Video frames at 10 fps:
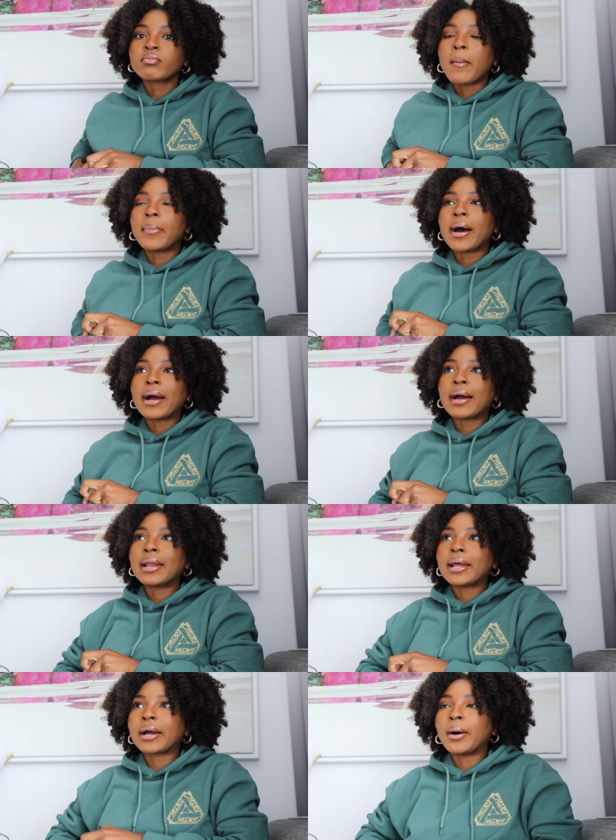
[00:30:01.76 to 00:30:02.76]
but i
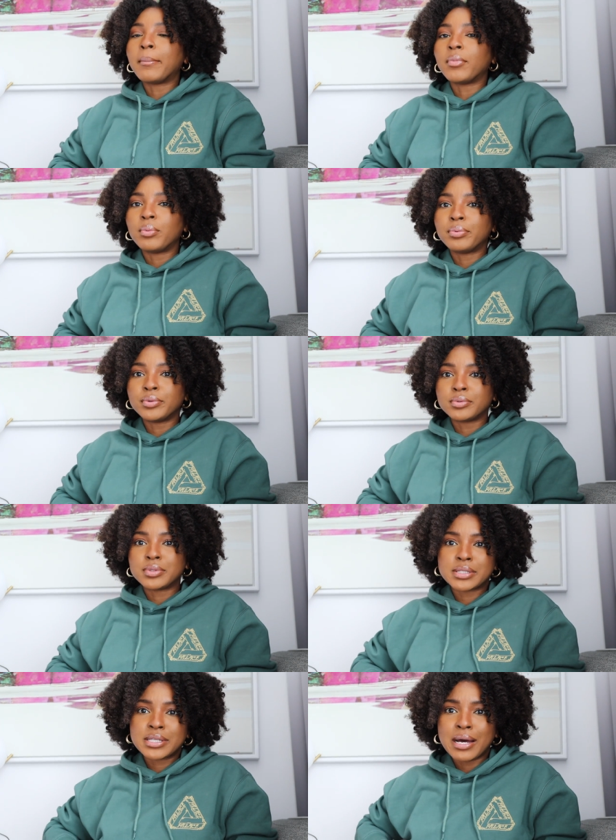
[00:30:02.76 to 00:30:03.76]
got like a mobile
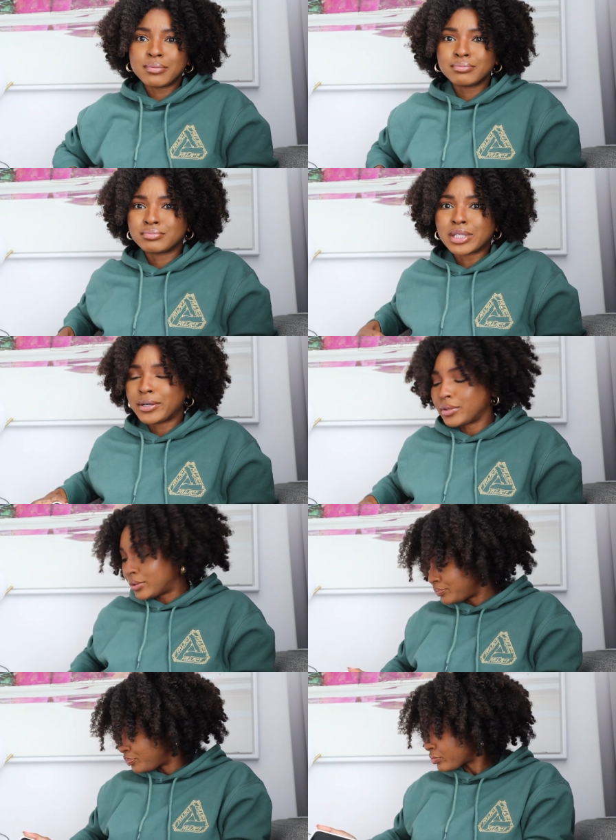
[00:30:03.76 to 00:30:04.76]
discount i don't know